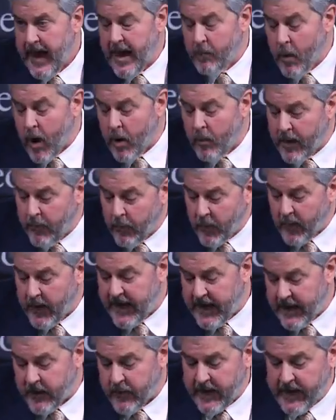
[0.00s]
And what we will
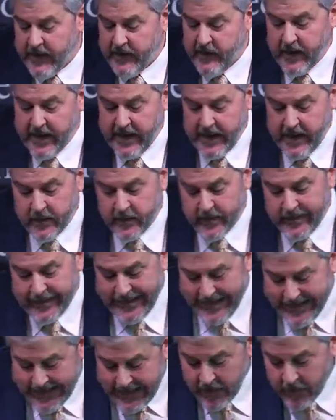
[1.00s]
hear
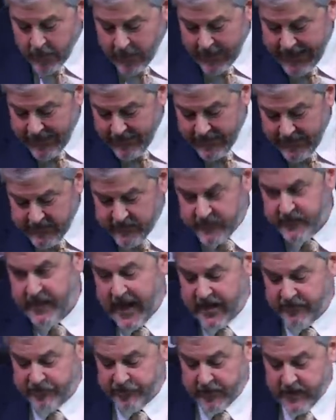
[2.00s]
here, here in this
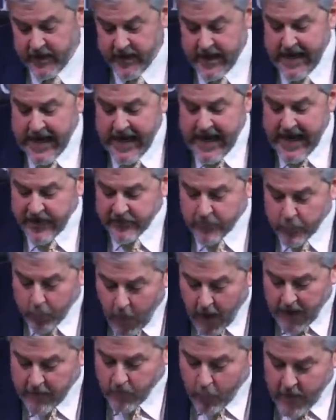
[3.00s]
section is
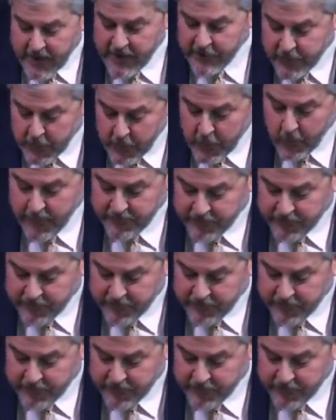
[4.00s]
what we do